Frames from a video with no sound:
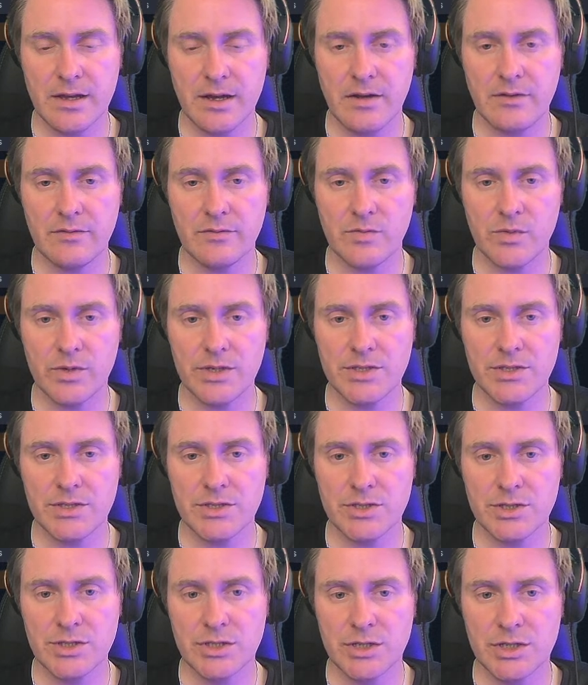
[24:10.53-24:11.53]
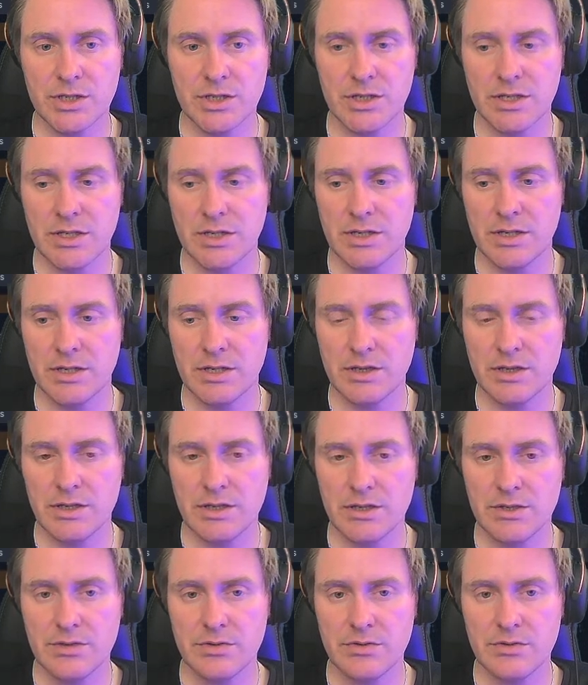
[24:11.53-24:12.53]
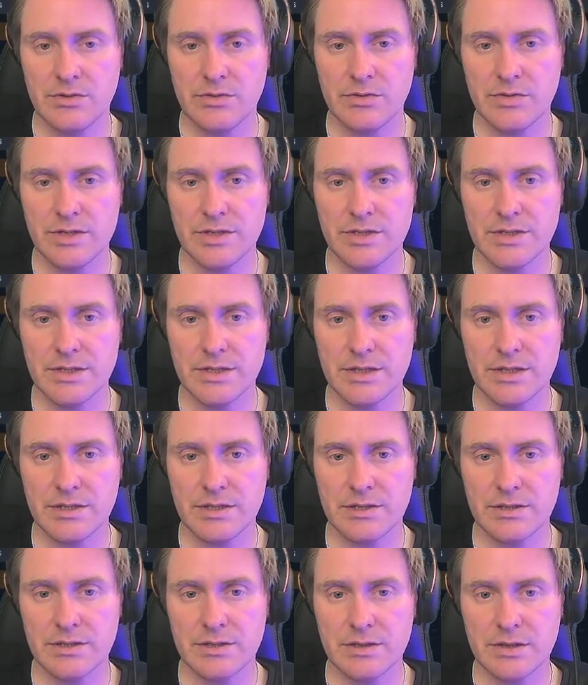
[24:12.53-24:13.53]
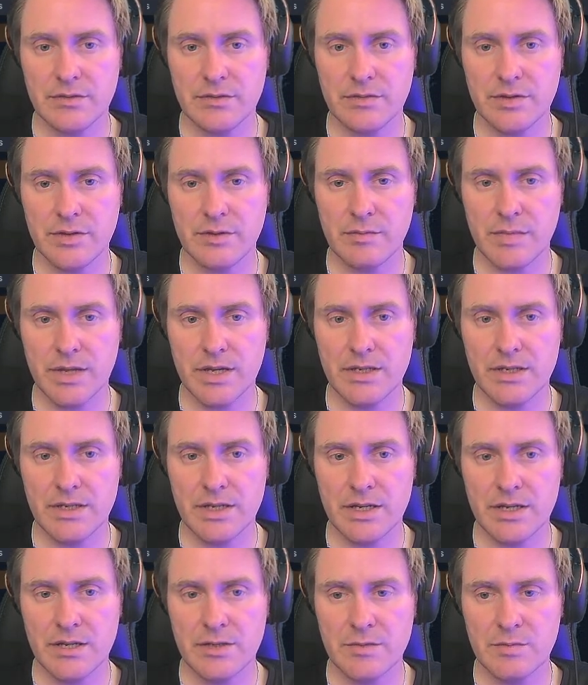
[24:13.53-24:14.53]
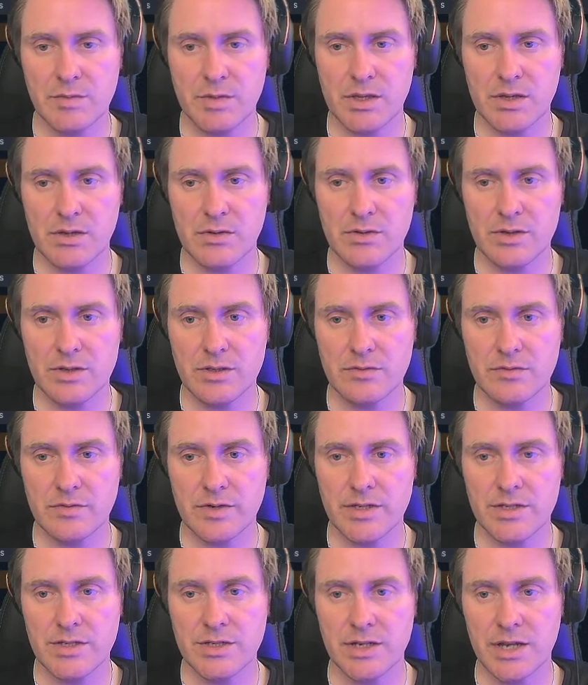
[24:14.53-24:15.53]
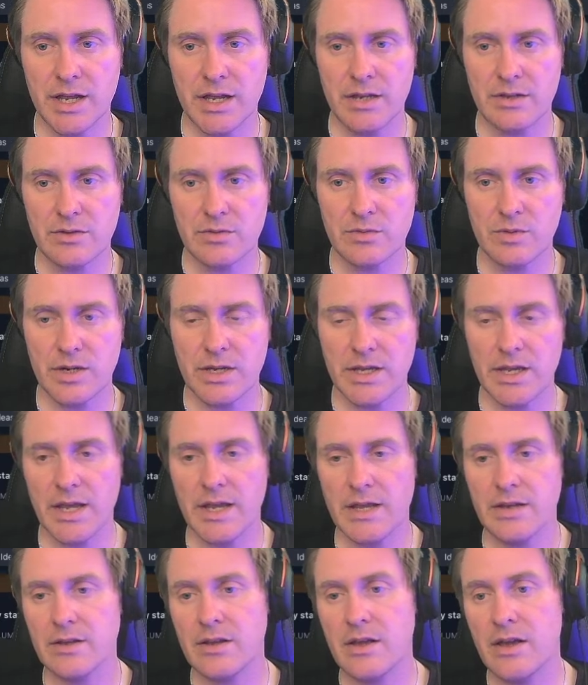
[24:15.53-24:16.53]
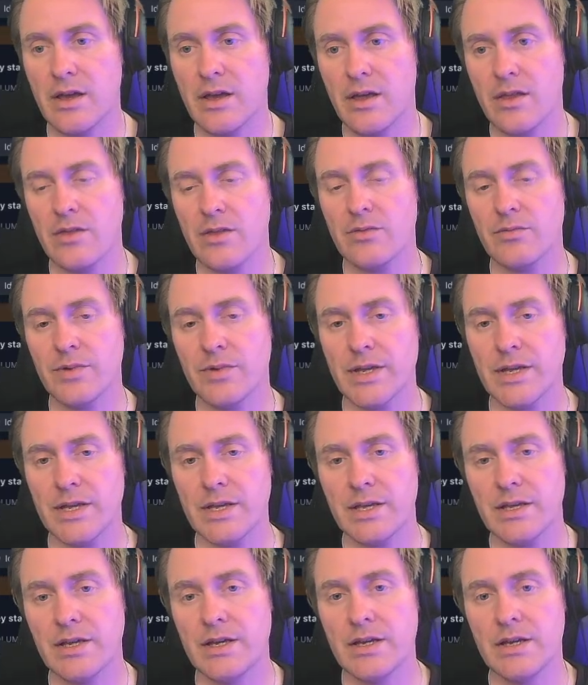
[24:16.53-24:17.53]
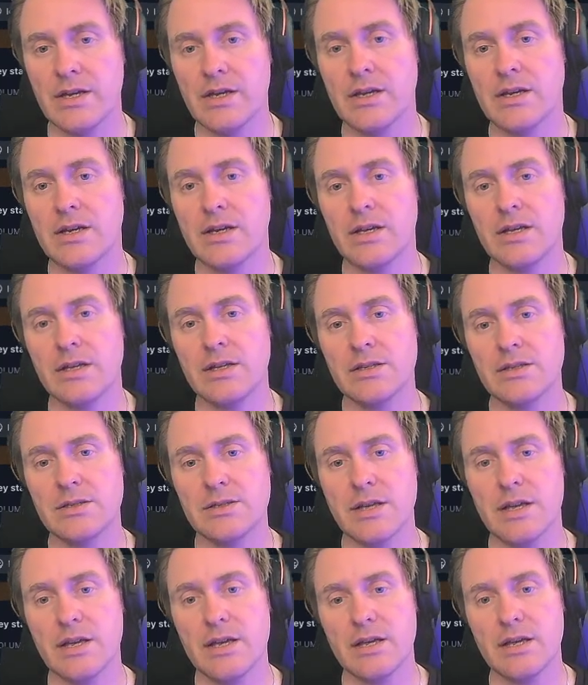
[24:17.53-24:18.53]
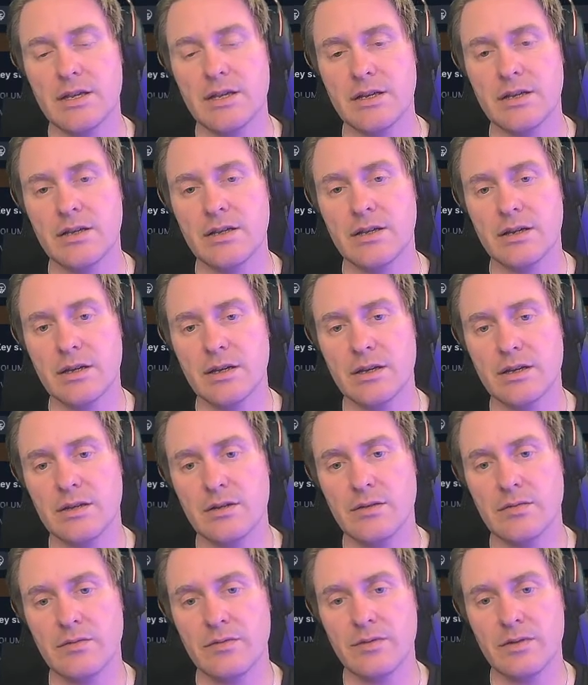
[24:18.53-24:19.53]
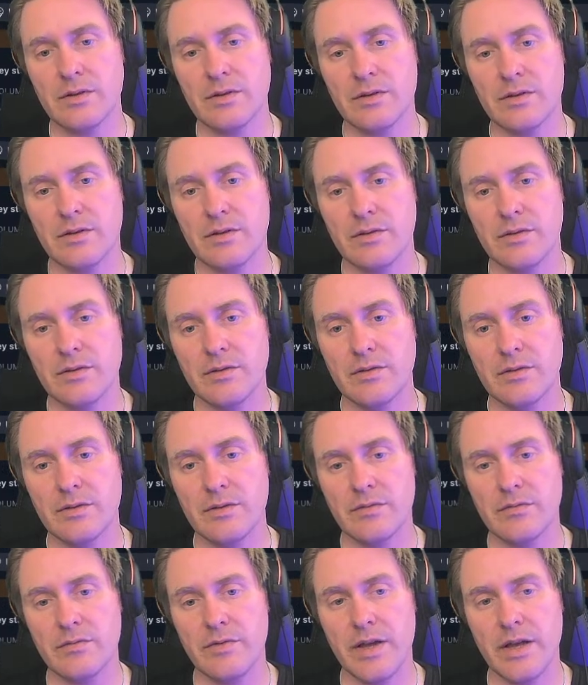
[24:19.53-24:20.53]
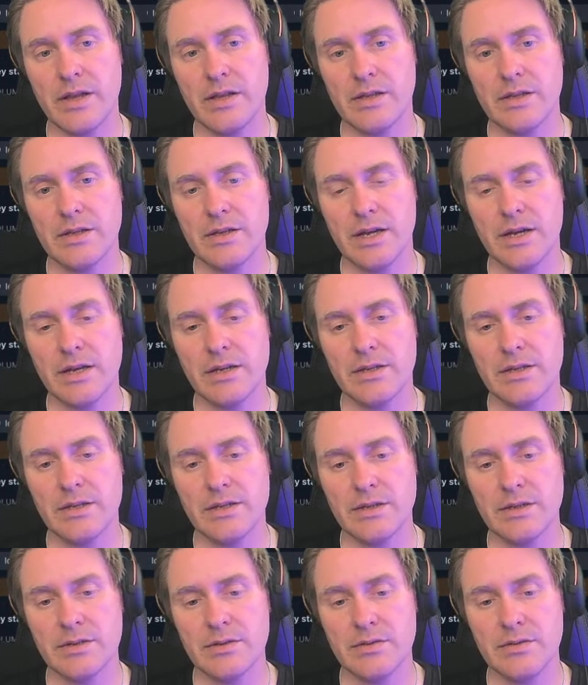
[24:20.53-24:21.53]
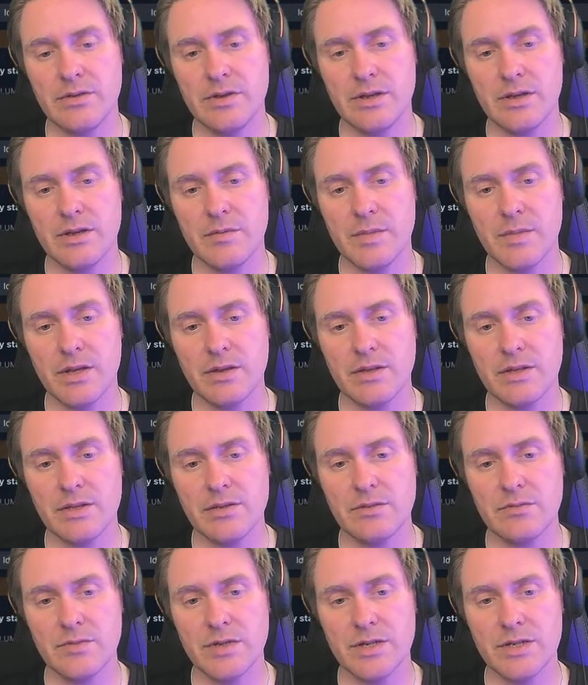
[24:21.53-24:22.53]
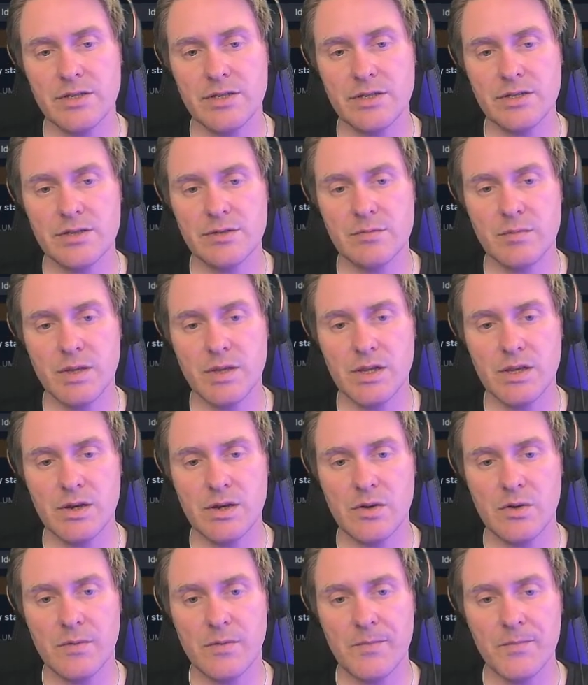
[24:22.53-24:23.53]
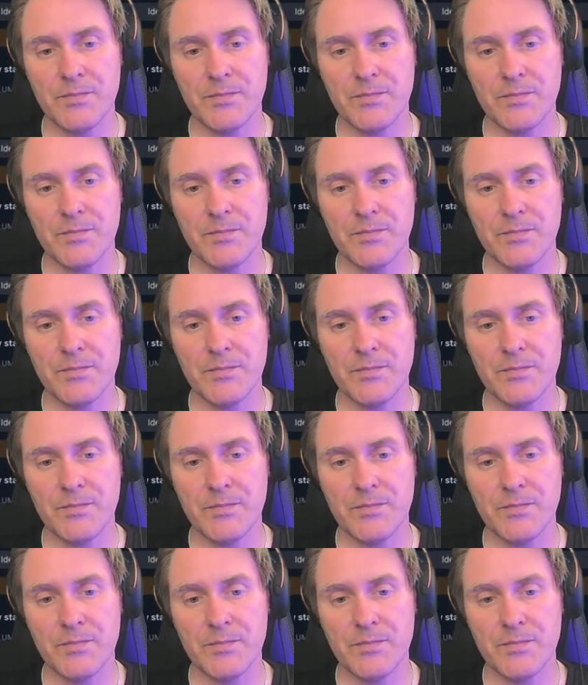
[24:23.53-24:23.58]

of which the 236, if it maintains below this region at 28.3, is a kind of valid idea to think about these regions below.